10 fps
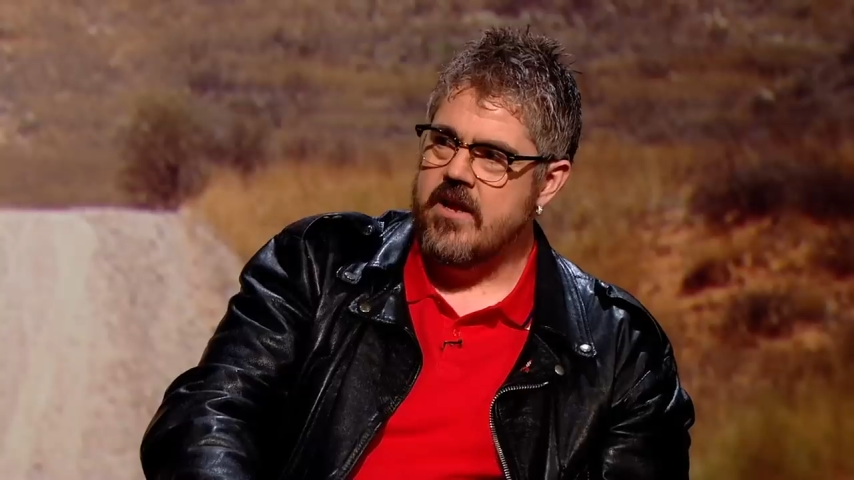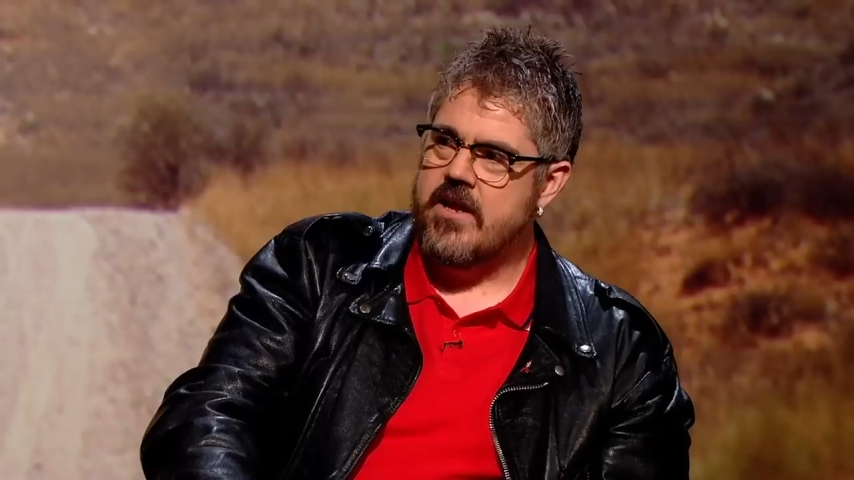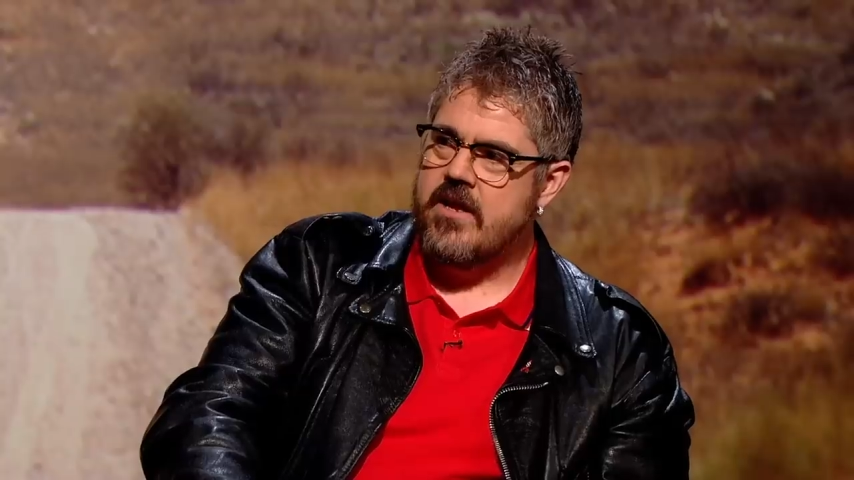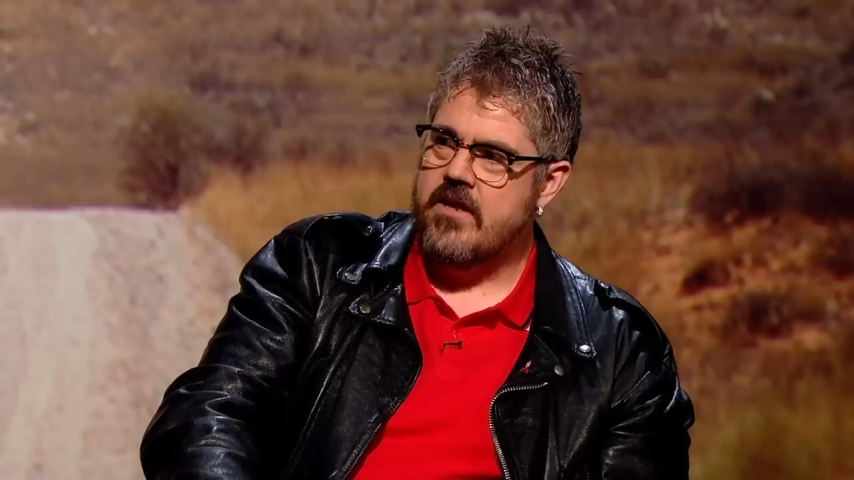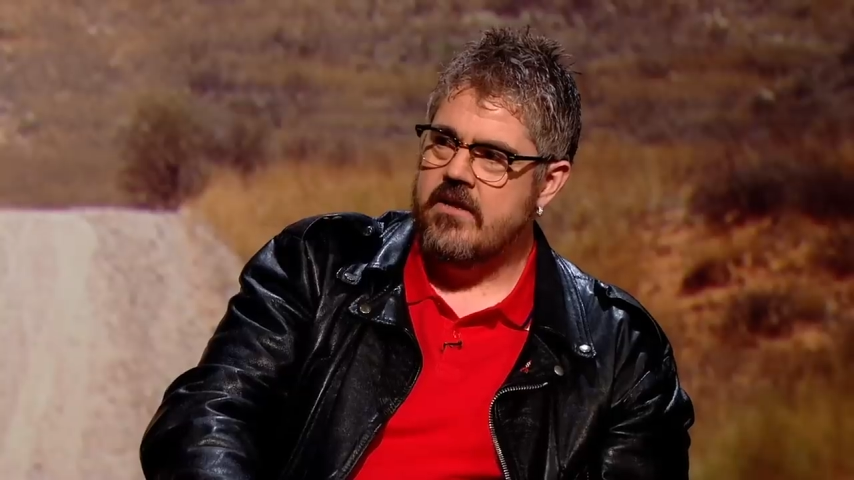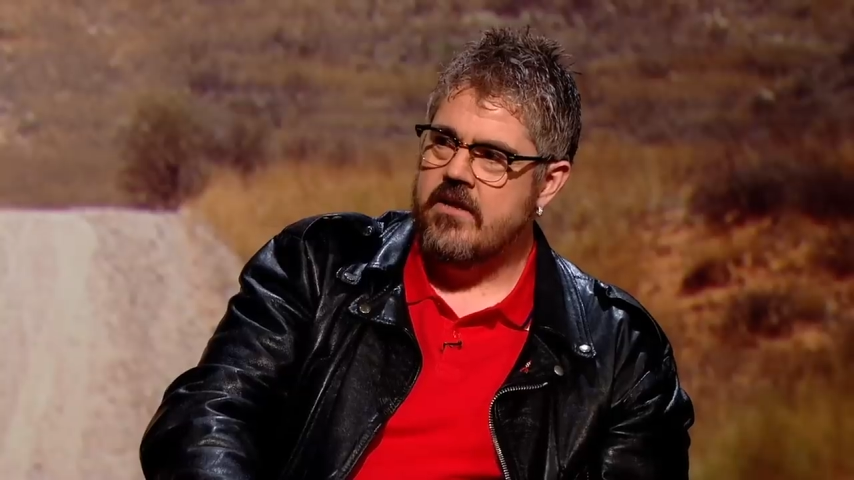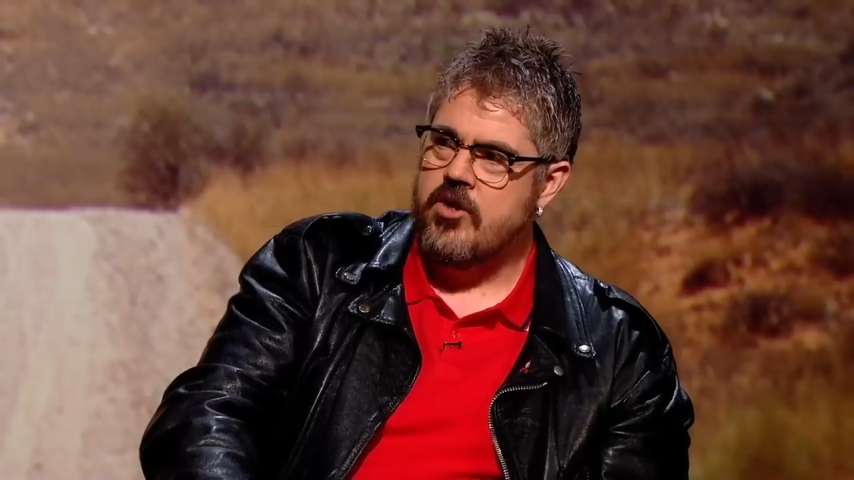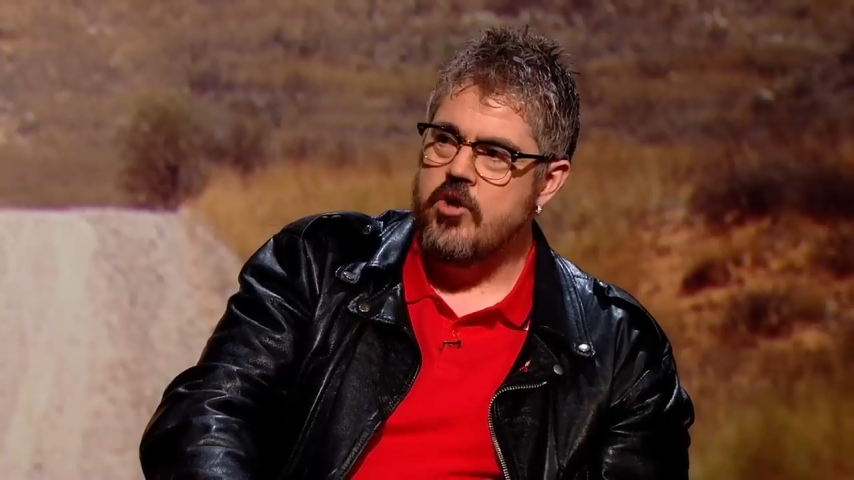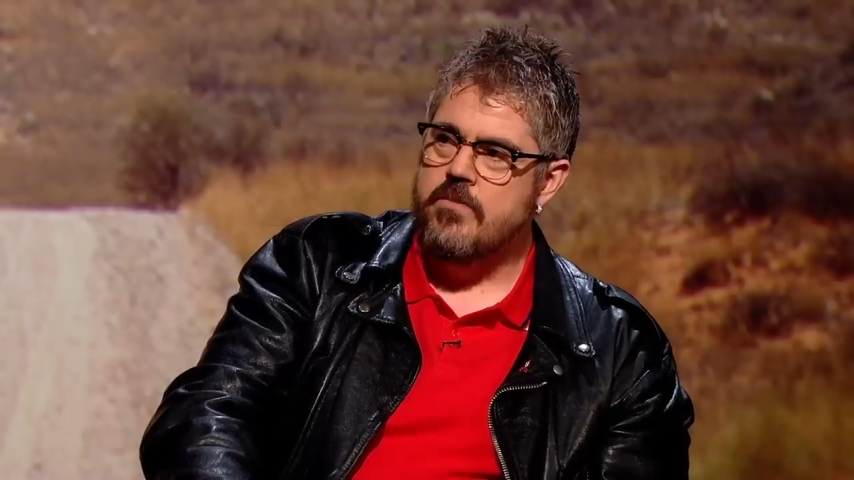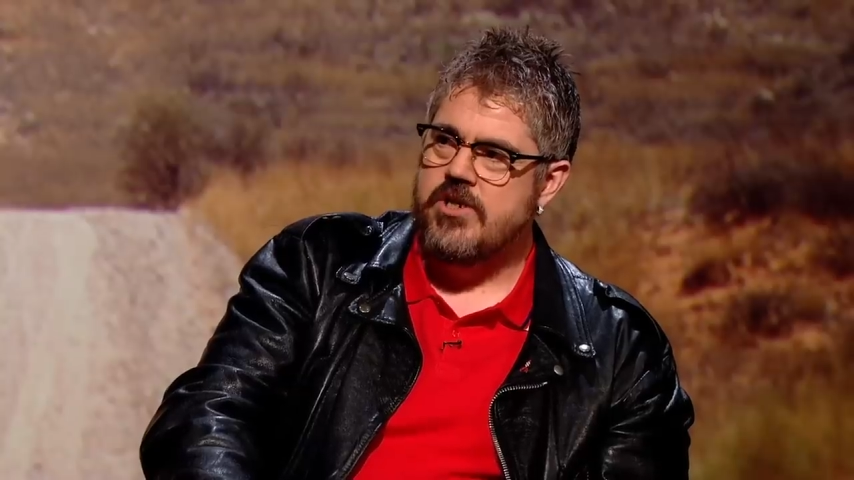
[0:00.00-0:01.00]
like
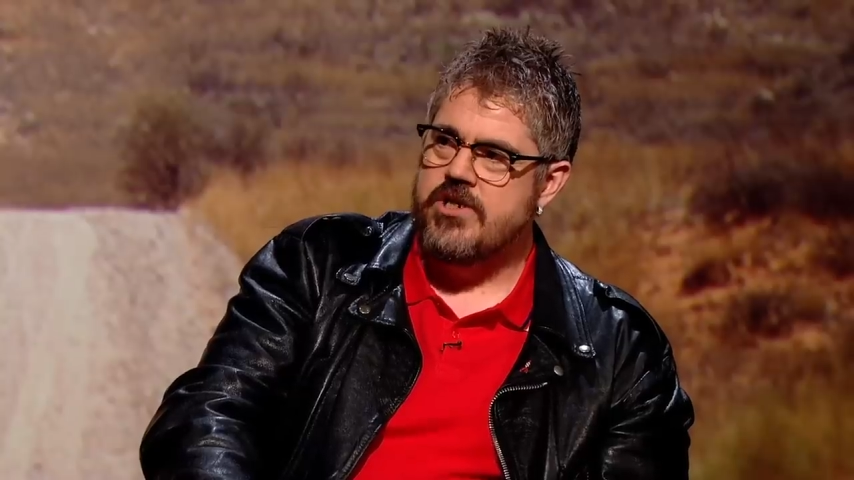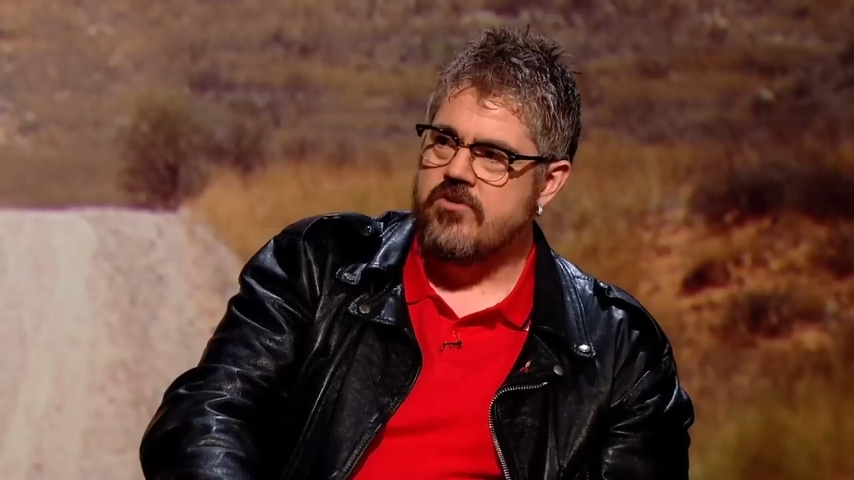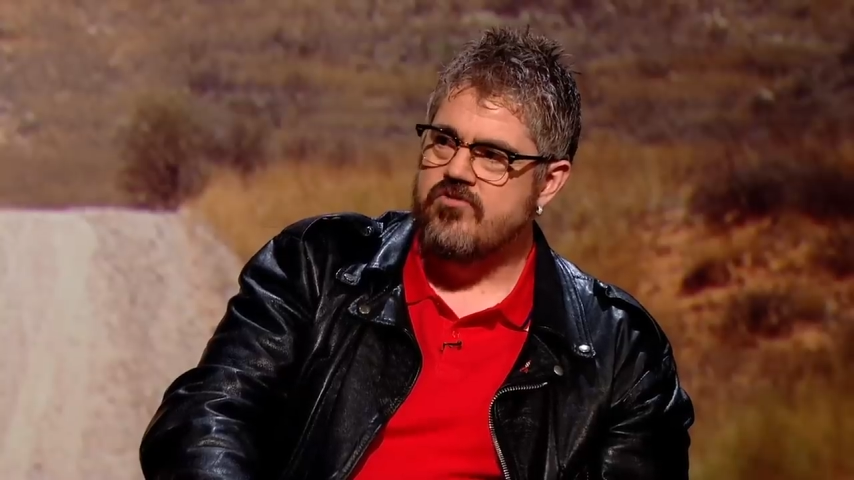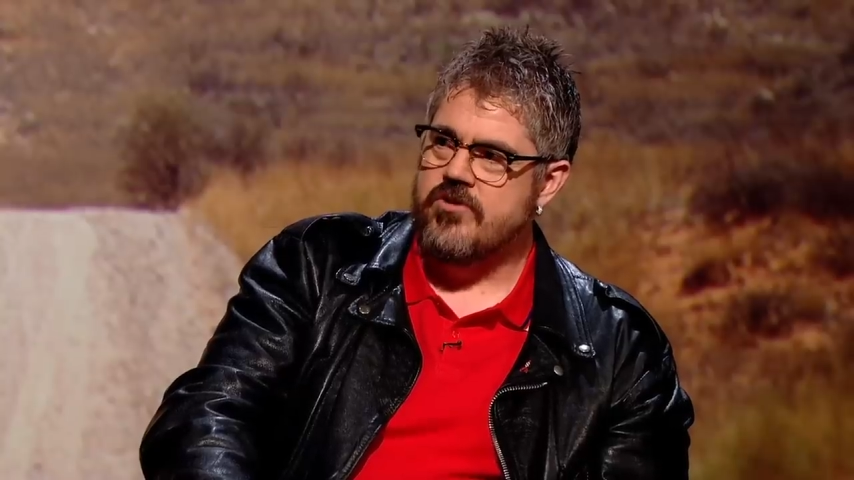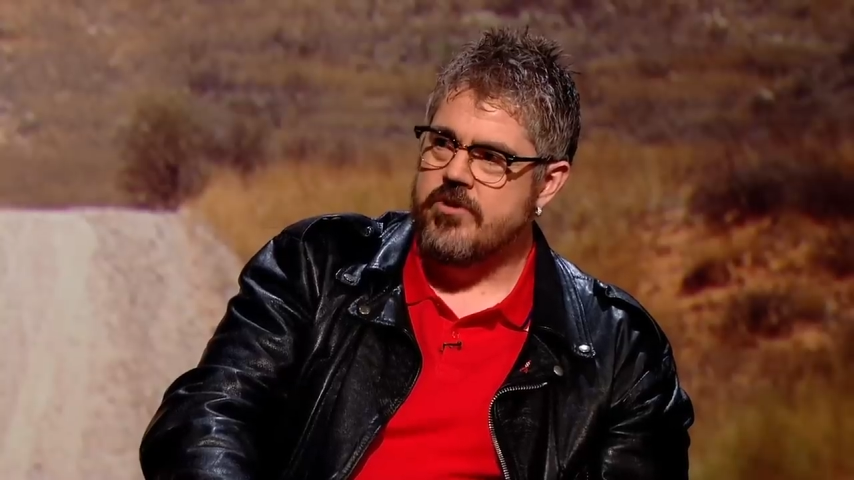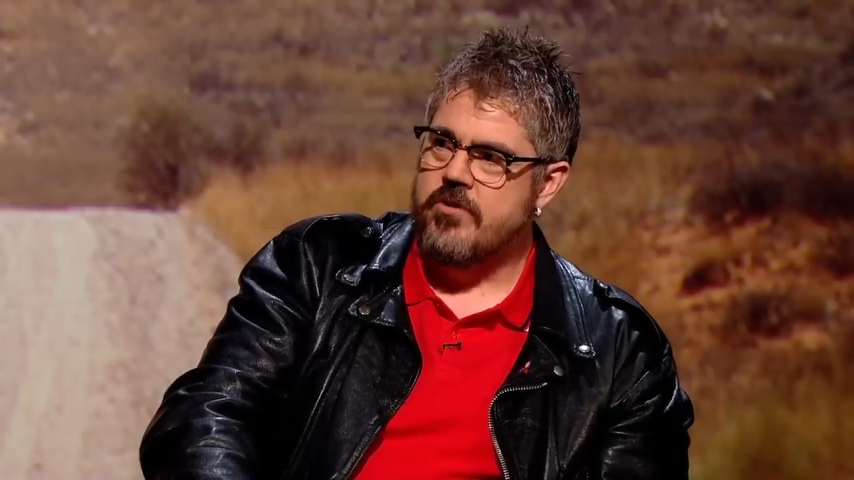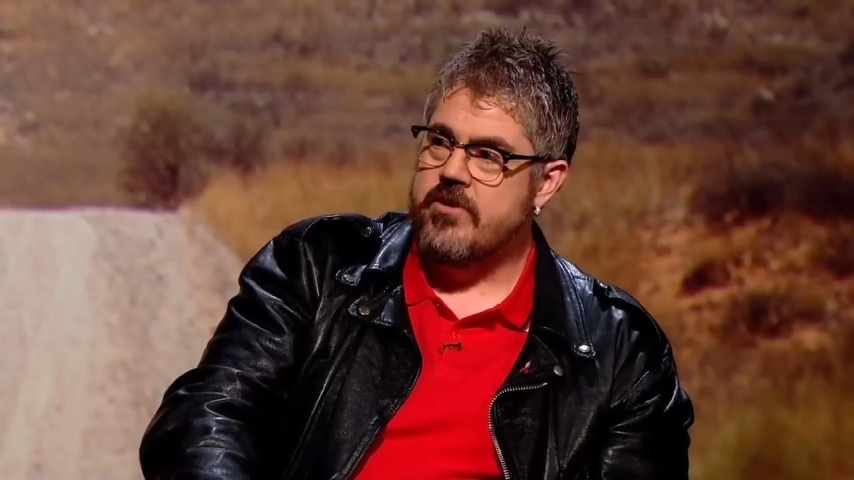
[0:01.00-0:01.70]
human children do,